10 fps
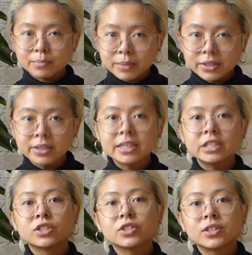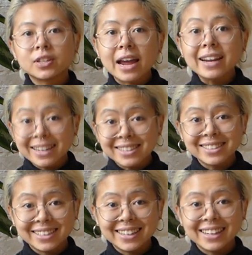Middle Eastern
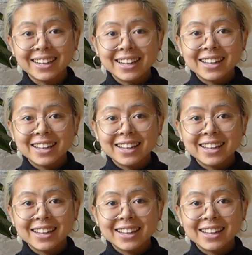identity